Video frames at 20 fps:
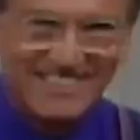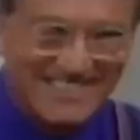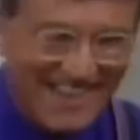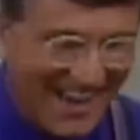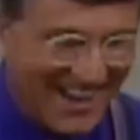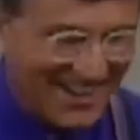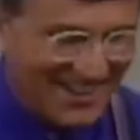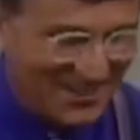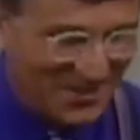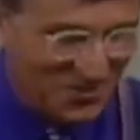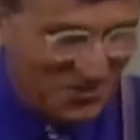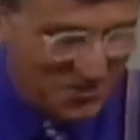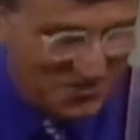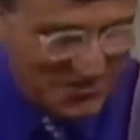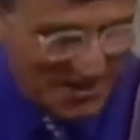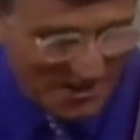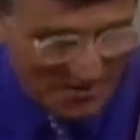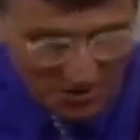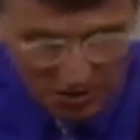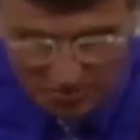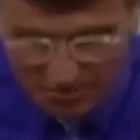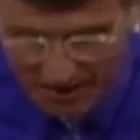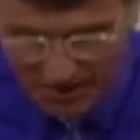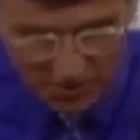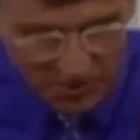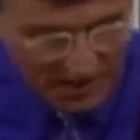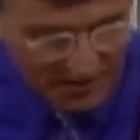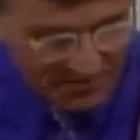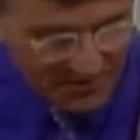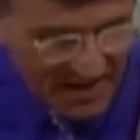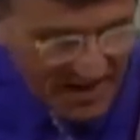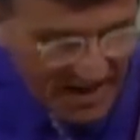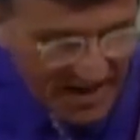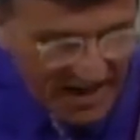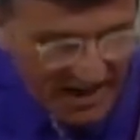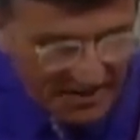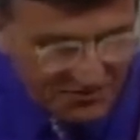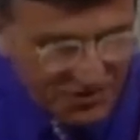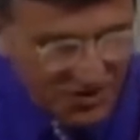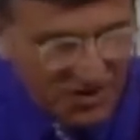exactly 1/4 cup. Oh, by the way,
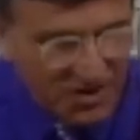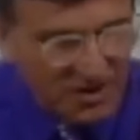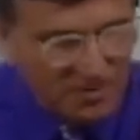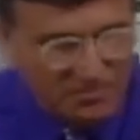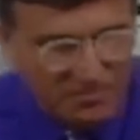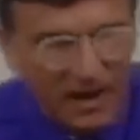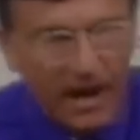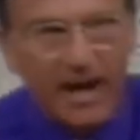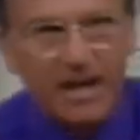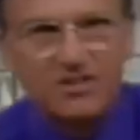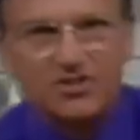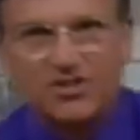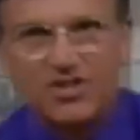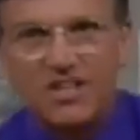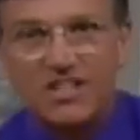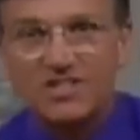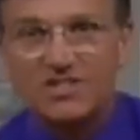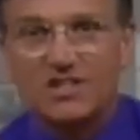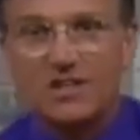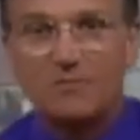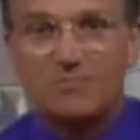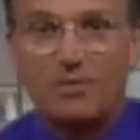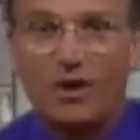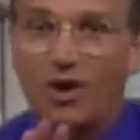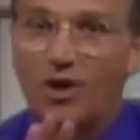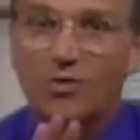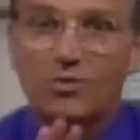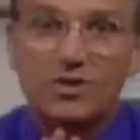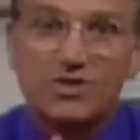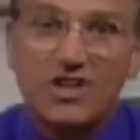if you're going to buy cheese in a block,